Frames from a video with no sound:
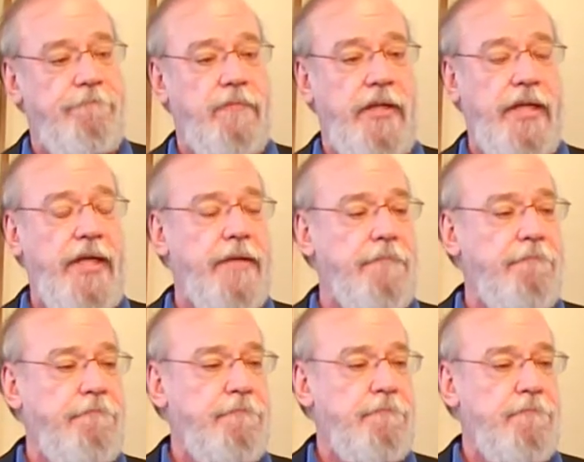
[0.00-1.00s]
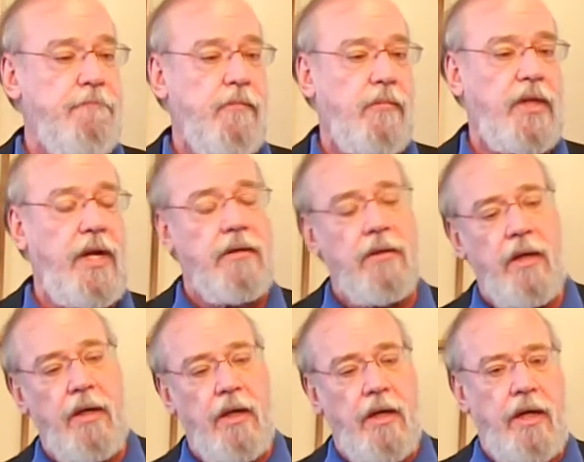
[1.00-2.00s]
him. Now,
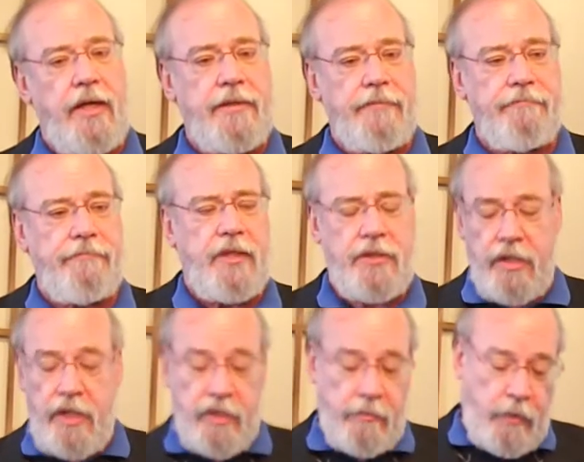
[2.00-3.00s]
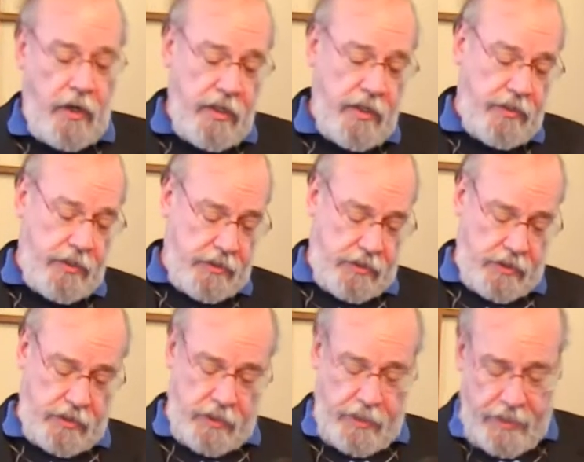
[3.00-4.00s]
there's another part of this,
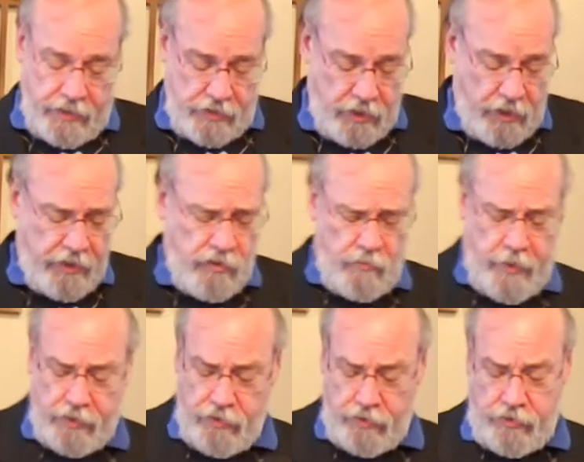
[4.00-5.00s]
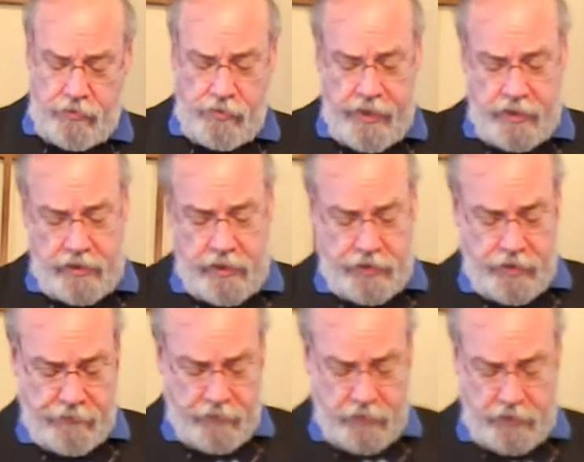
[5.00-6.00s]
and that is, I don't know about your
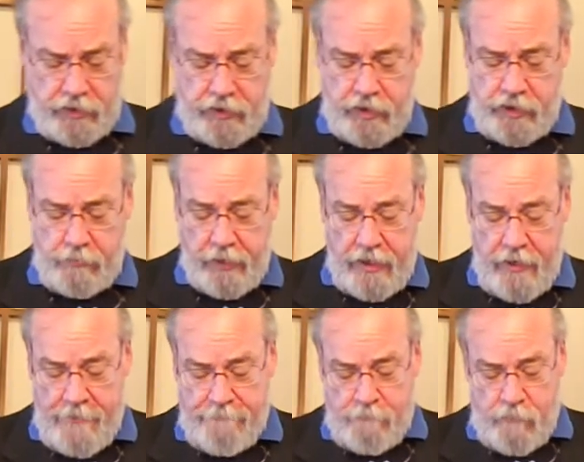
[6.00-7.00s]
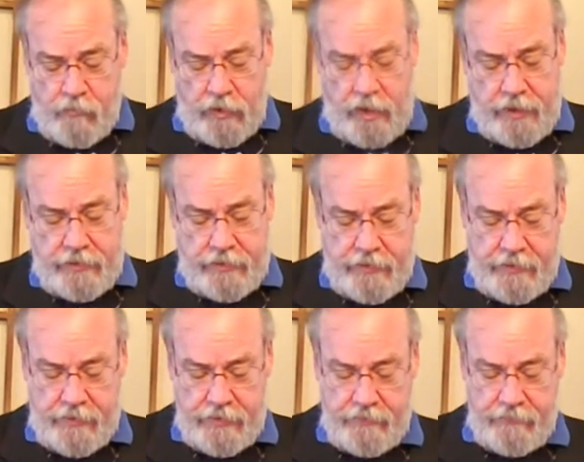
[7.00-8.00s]
translation, if you looked at this, but
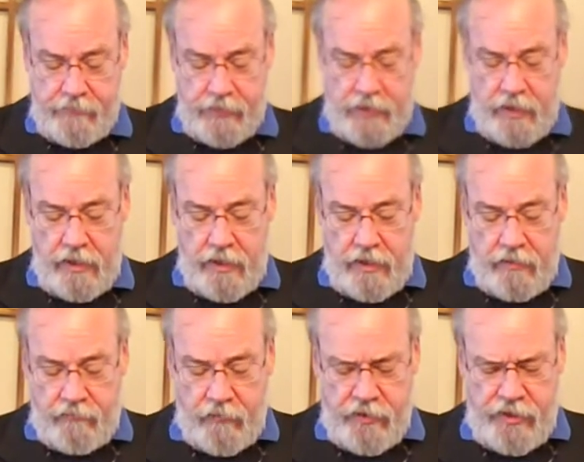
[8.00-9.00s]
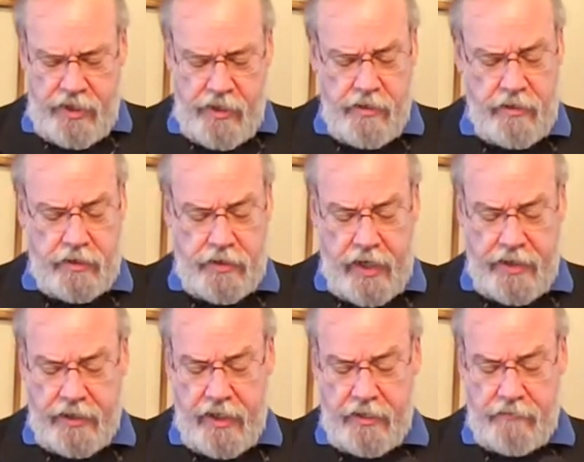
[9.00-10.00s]
for years, I
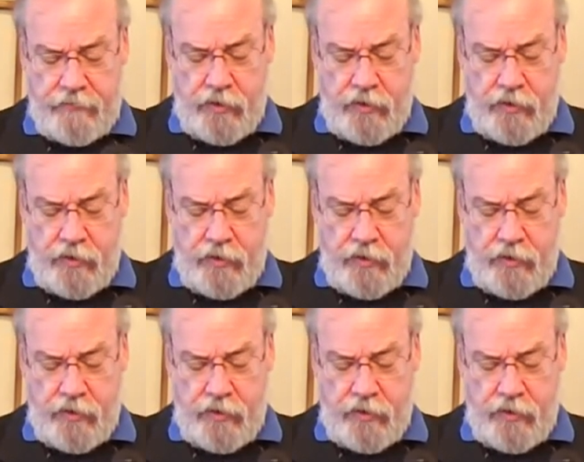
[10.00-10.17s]
kind of